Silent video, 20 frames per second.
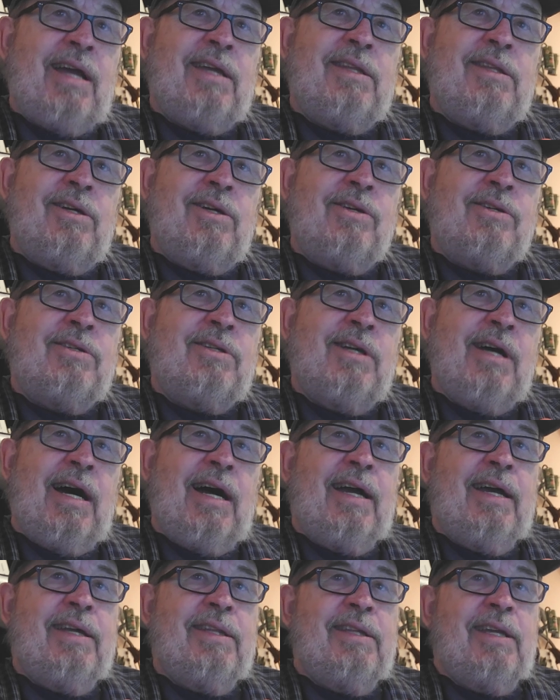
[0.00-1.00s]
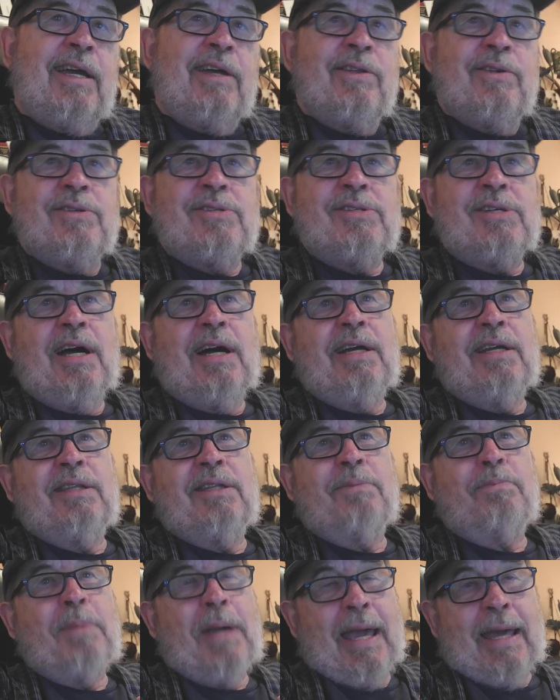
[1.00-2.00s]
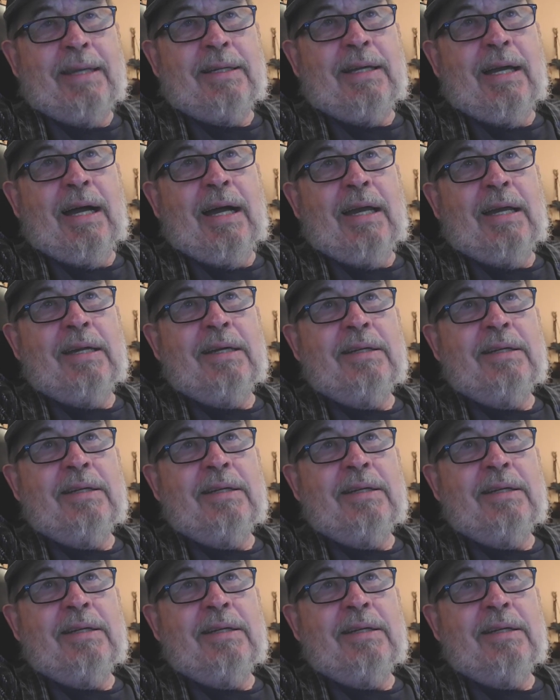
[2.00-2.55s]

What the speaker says: the good guy and the other side the bad guy.